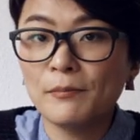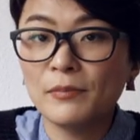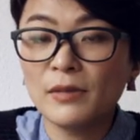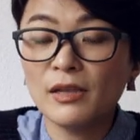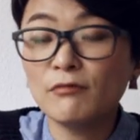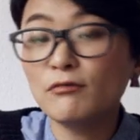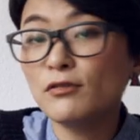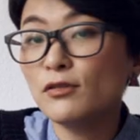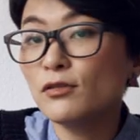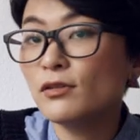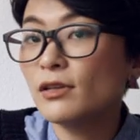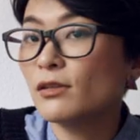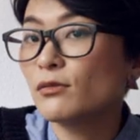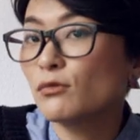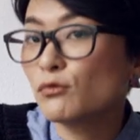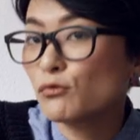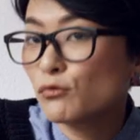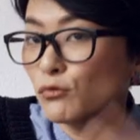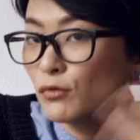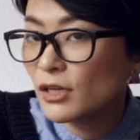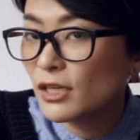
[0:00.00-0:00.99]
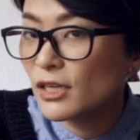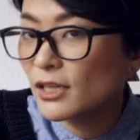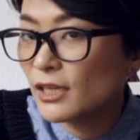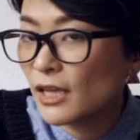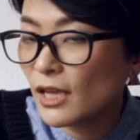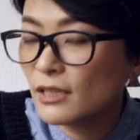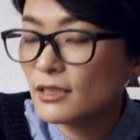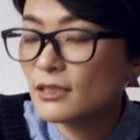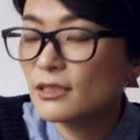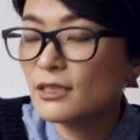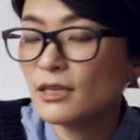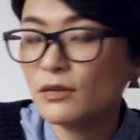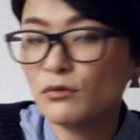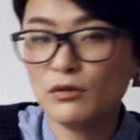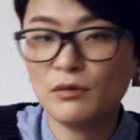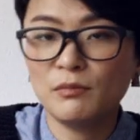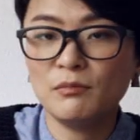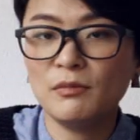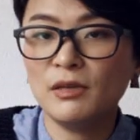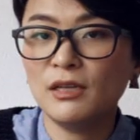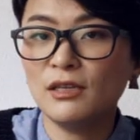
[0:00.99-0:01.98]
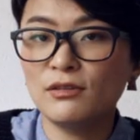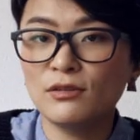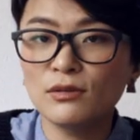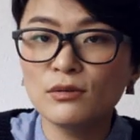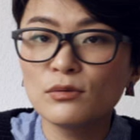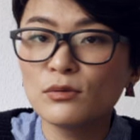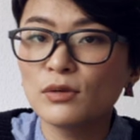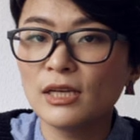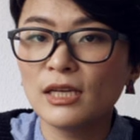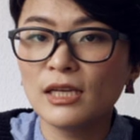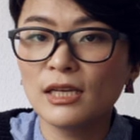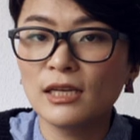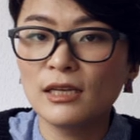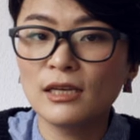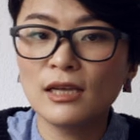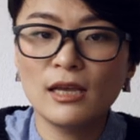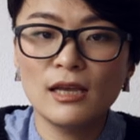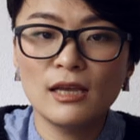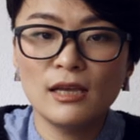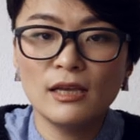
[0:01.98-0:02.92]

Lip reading: If you can read and sing with me, do it.